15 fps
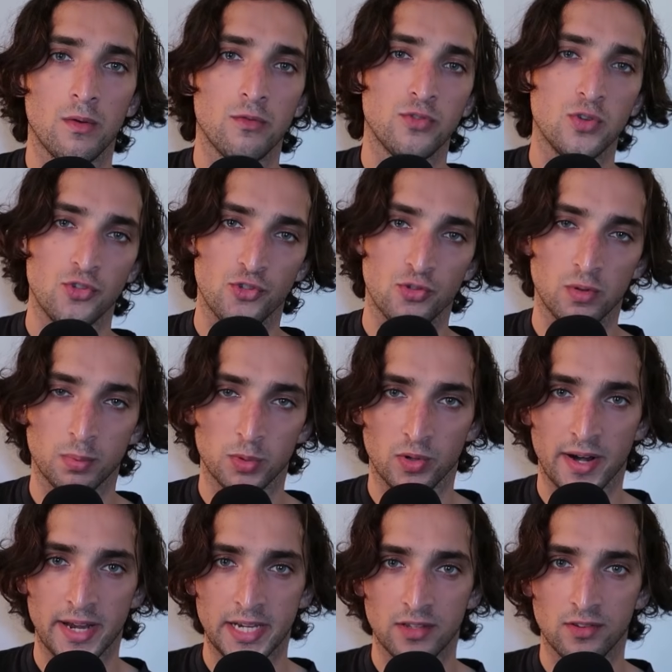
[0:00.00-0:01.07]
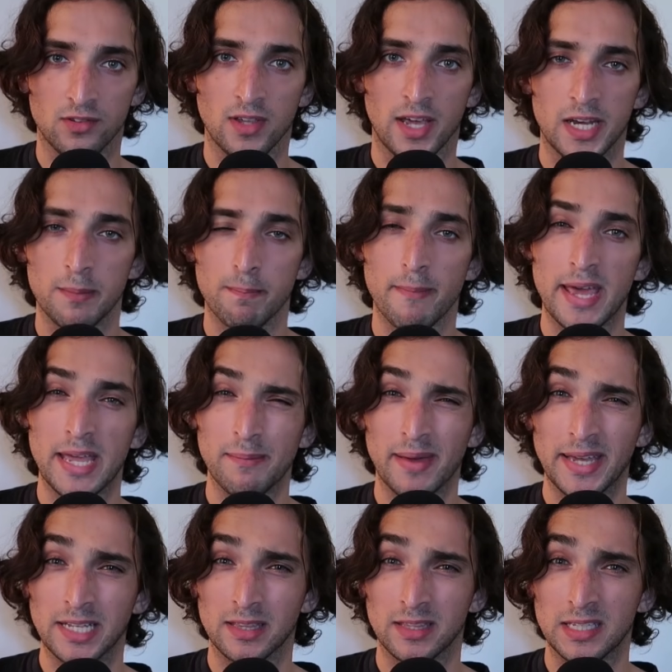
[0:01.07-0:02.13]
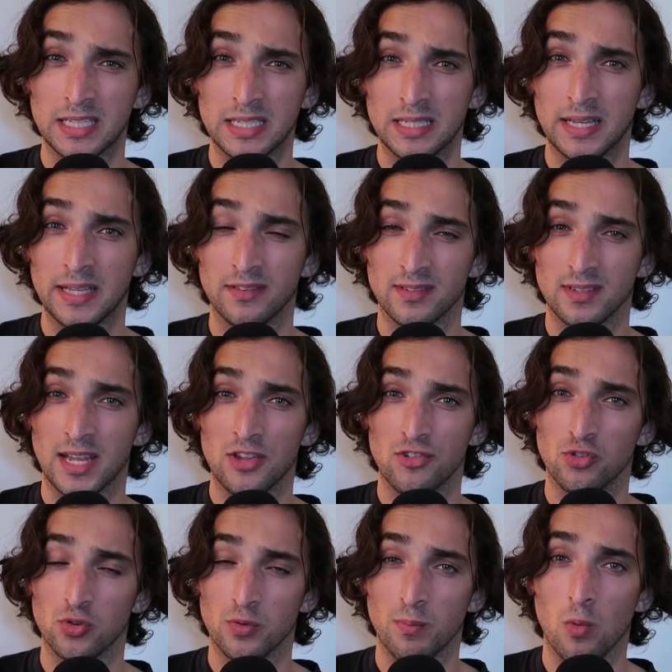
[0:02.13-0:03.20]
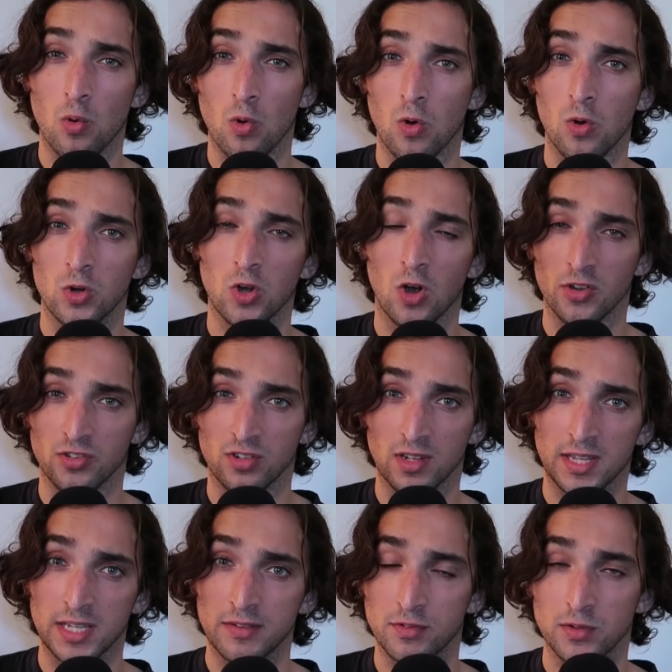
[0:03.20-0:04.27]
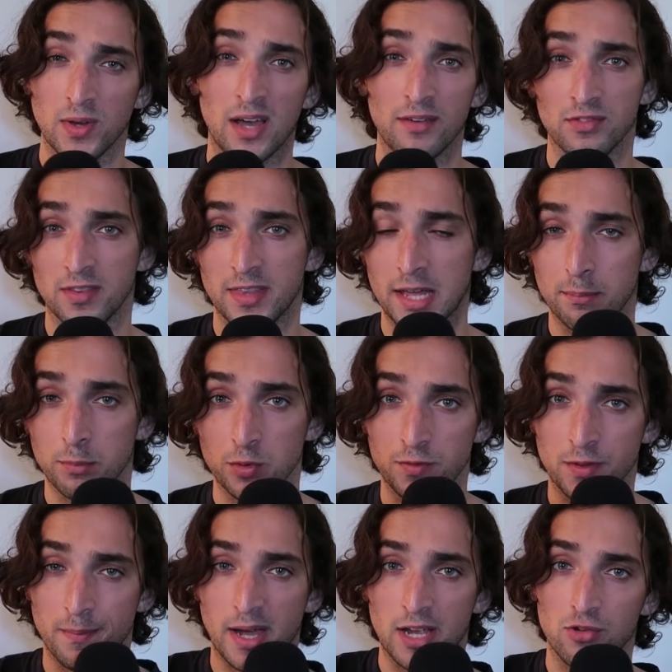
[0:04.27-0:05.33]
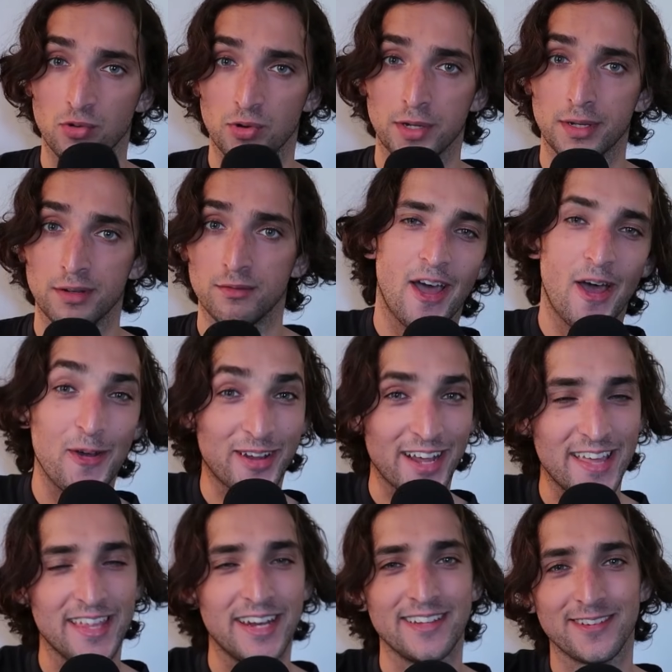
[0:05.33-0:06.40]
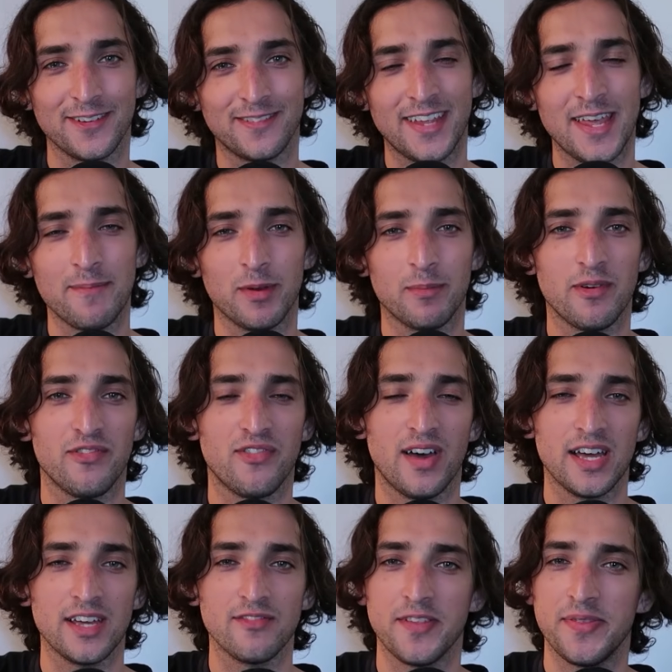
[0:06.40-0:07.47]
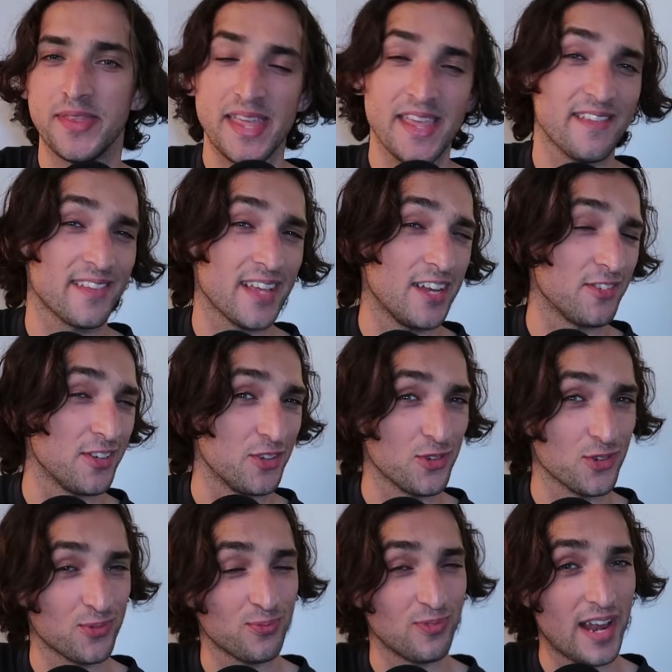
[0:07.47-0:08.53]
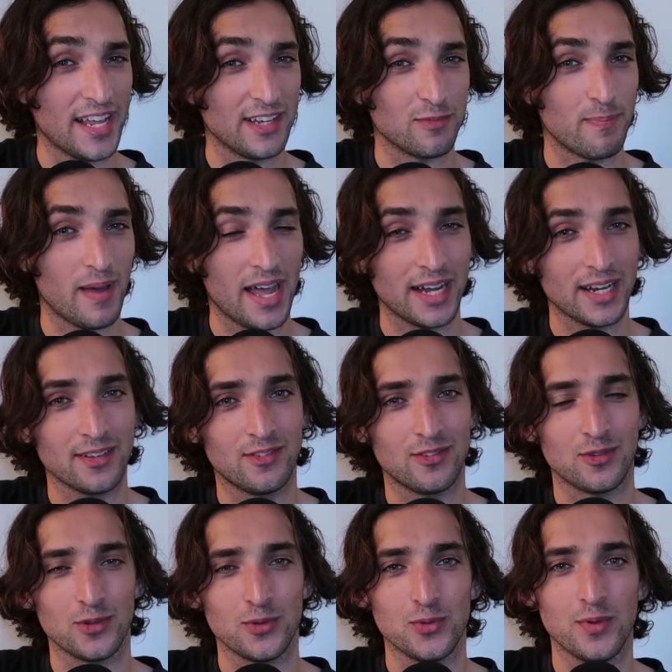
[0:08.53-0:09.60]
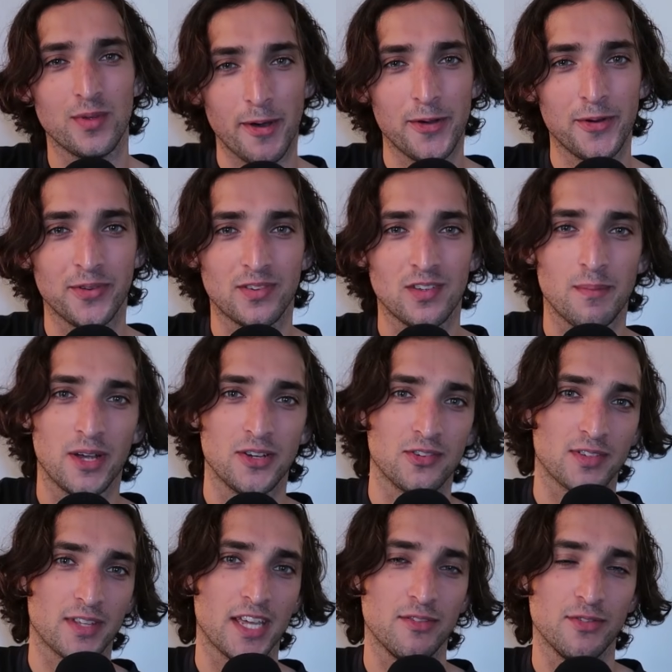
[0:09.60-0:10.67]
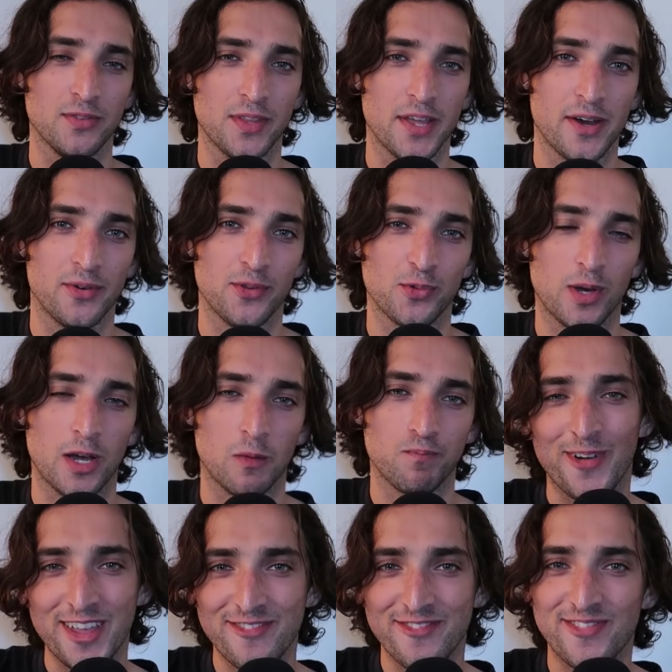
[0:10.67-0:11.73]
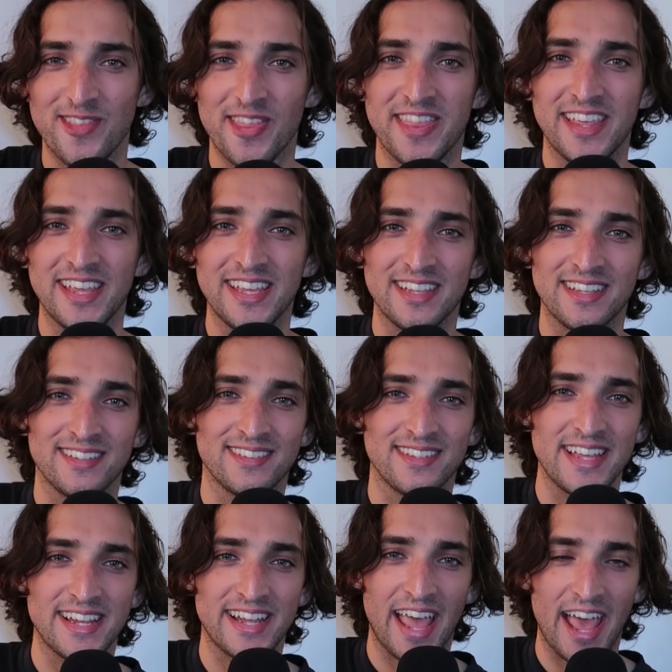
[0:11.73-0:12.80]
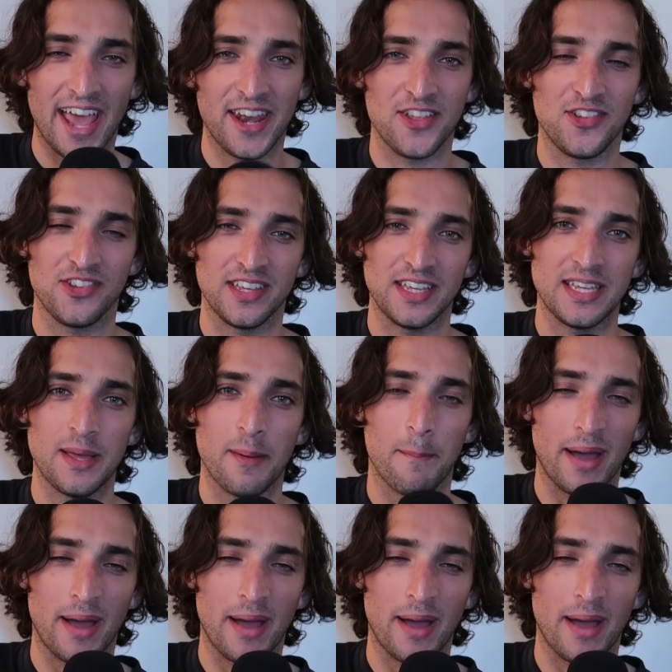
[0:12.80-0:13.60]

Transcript: future upgrades, and it may make the installation more costly if you have to then move the battery. Okay then, so tip number five, and this actually just relates back to the bonus tip I just gave you there as well. With the SigEnergy